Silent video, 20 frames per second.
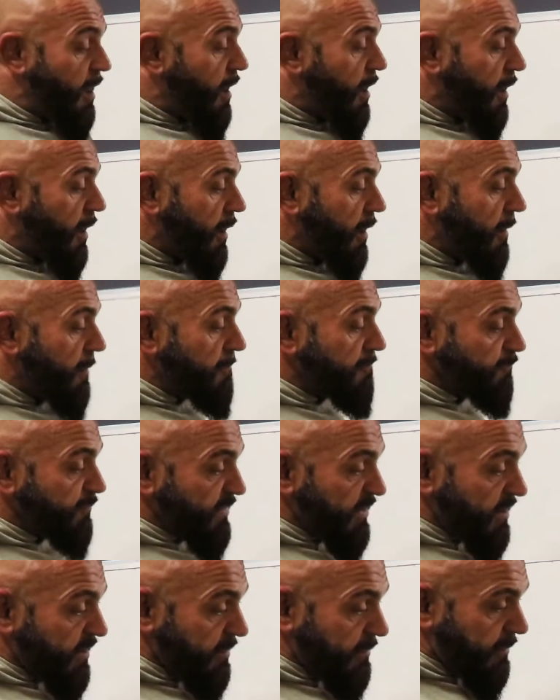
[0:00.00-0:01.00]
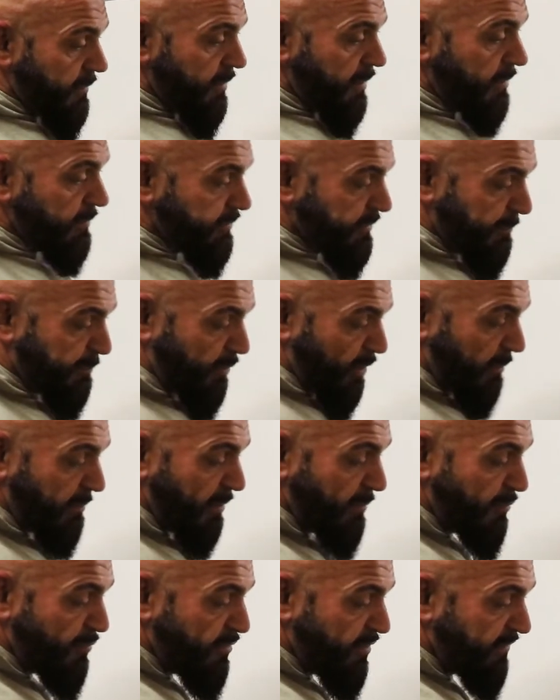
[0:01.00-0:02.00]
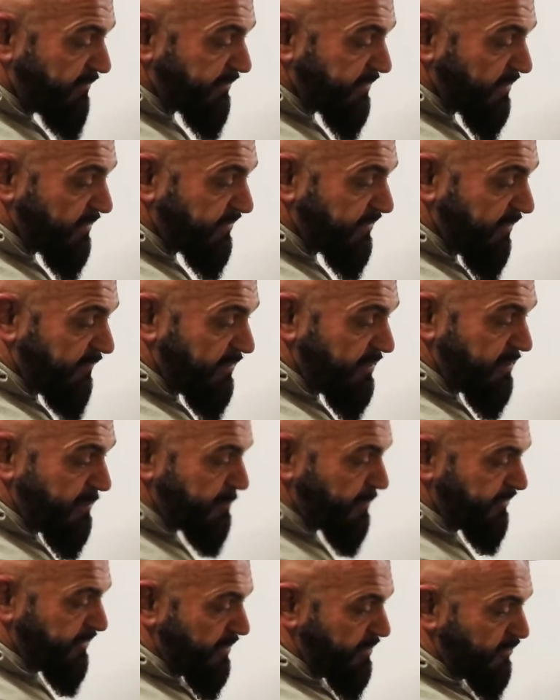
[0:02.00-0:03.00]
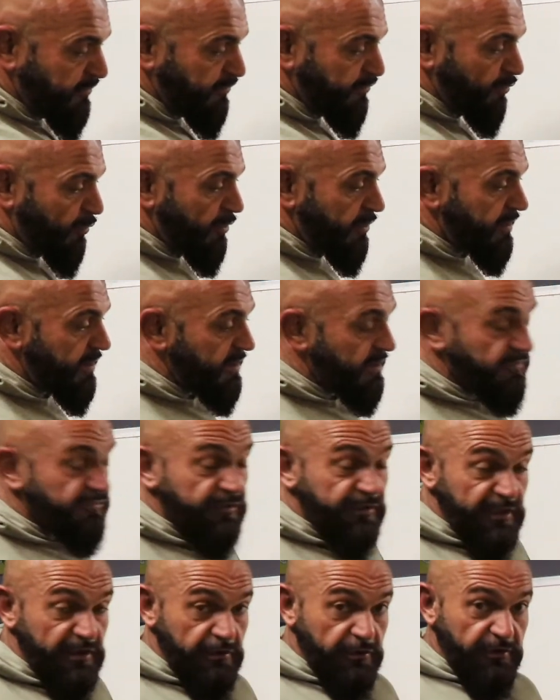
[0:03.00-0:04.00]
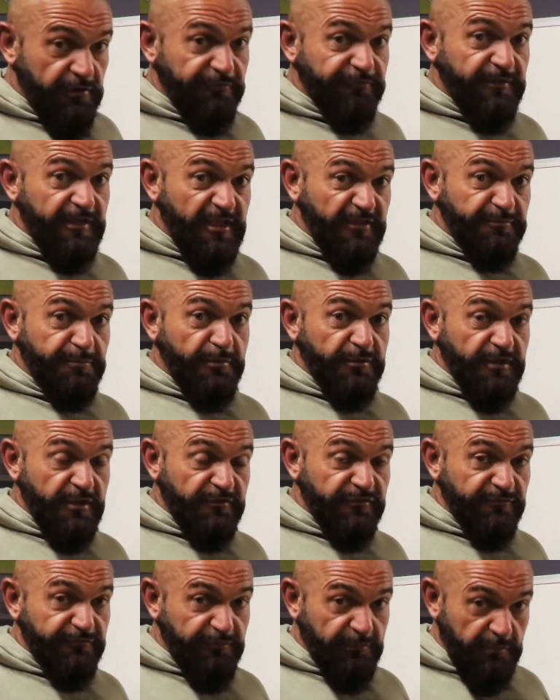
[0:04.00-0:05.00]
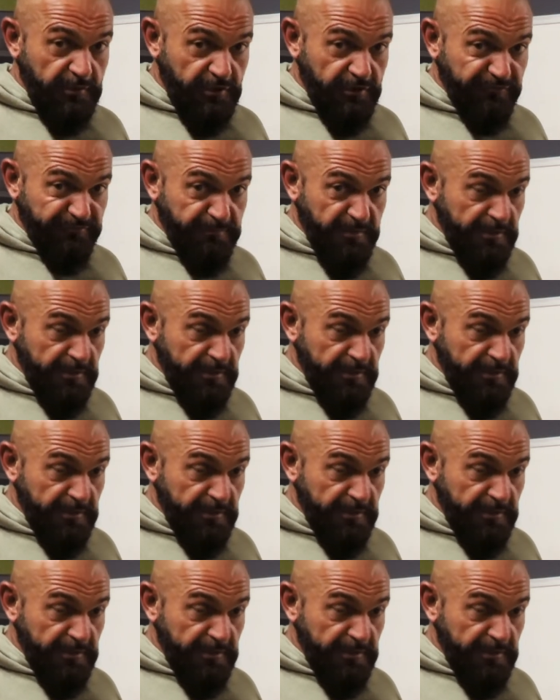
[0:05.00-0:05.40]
The problem with the 70% soy is you get a lot of gas production from a lot of